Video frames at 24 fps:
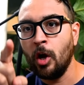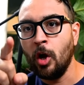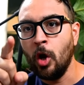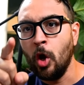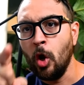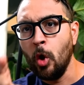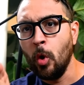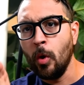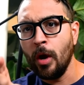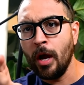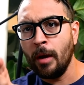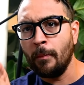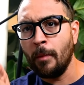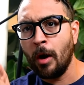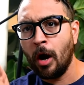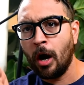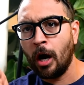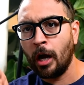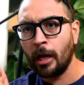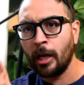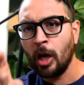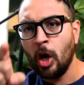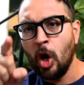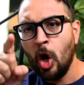Who am
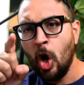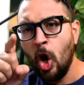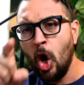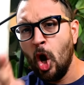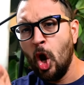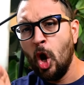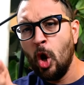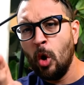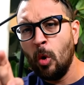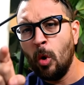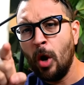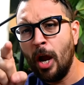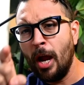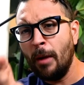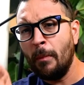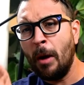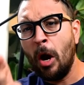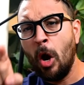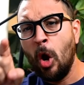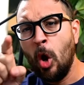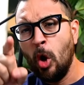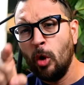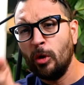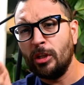I? Who am I?
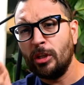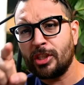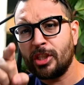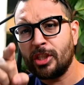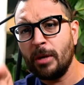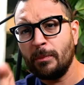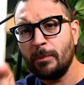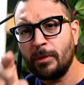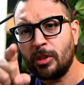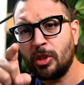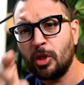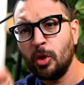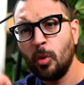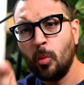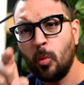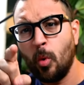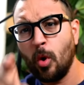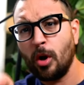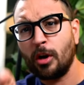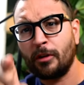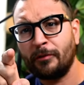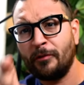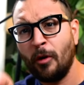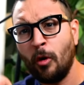Who does number two
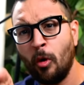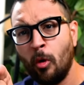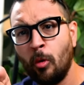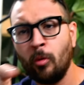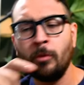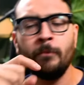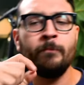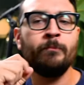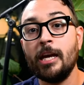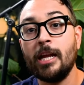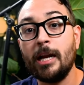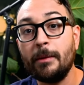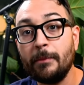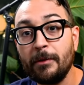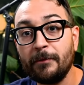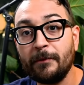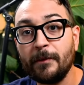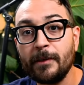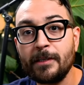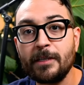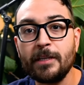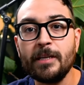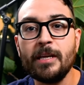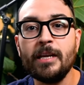work for? And I'm
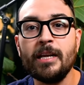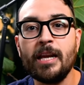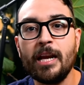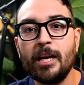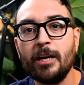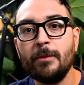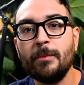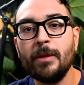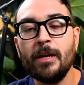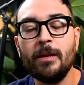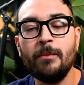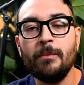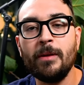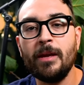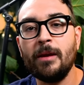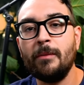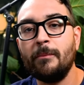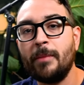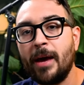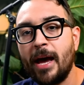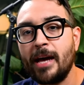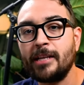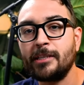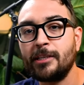officially an Airbnb
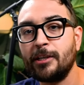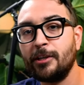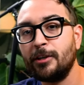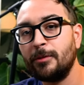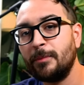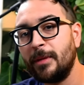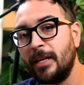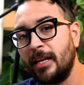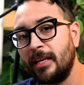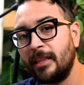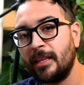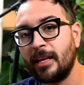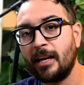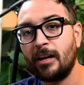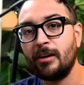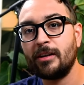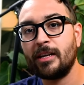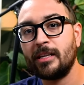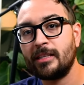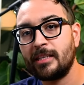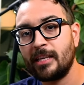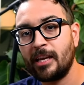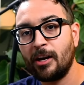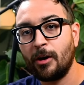ambassador, meaning that I'll
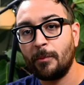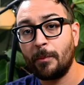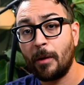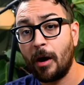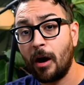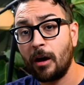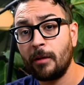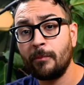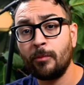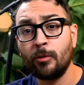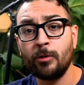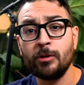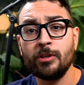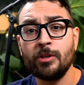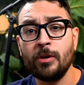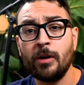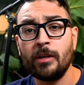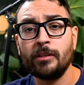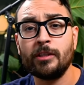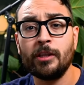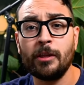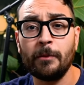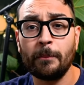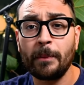get to help onboard you
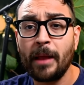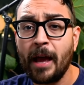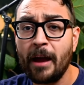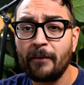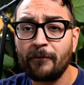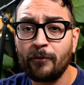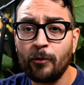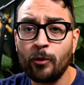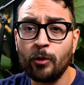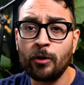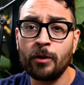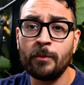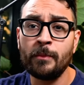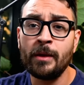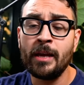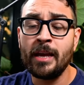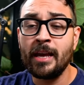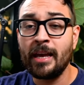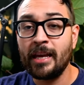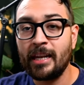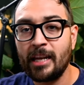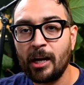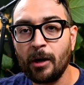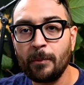onto the platform
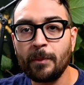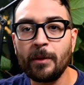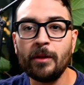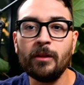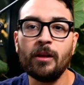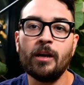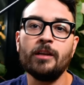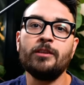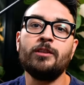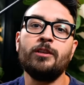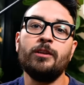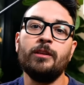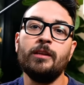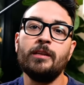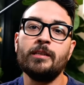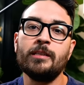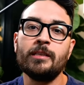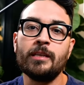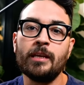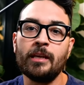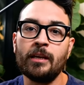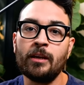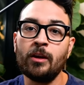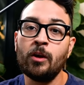and help you launch your
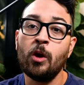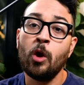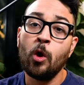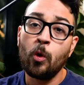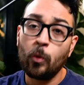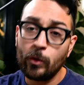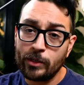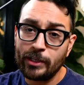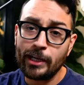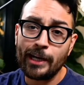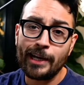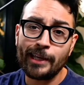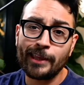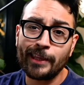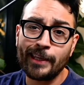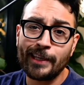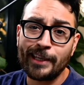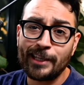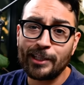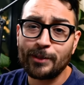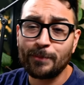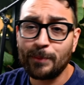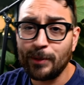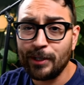listing, which I think
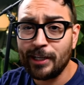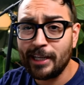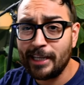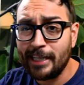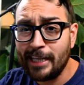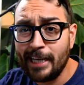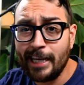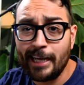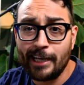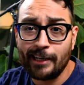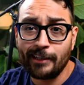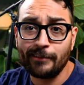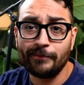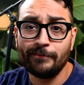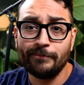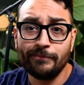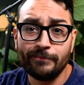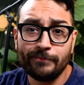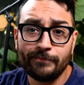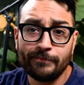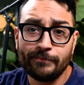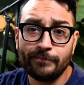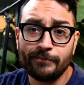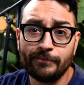is pretty neat.
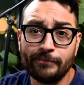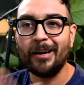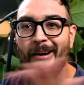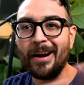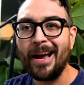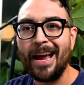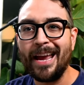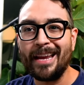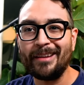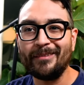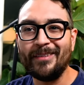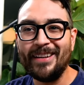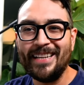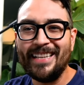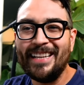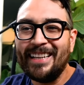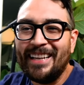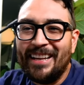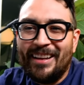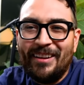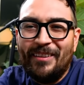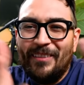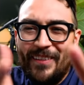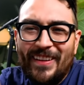All right, we
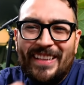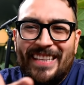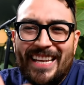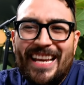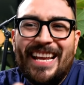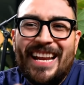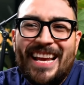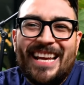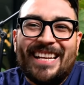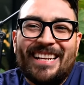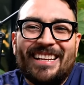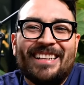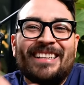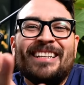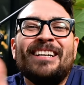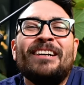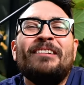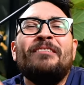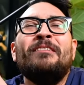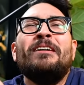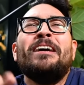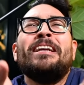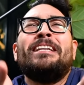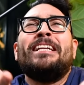did it!
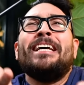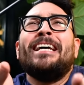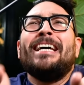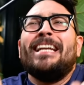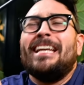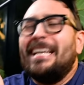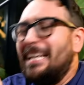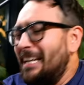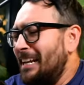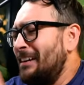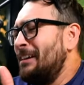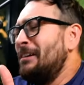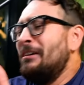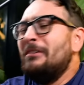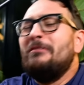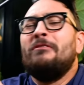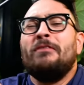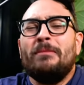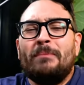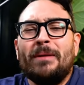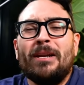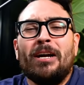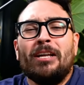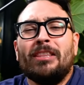We did it!
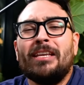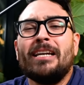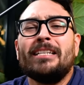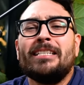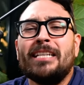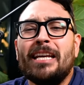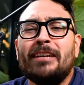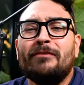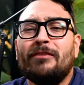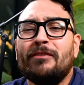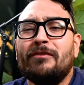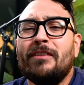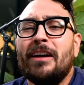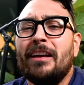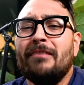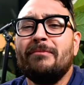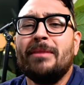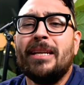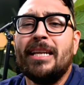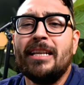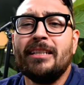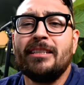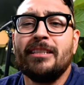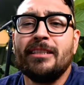We've been on that take for 5
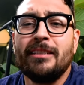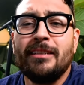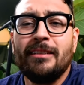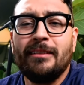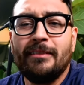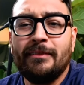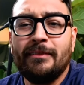minutes.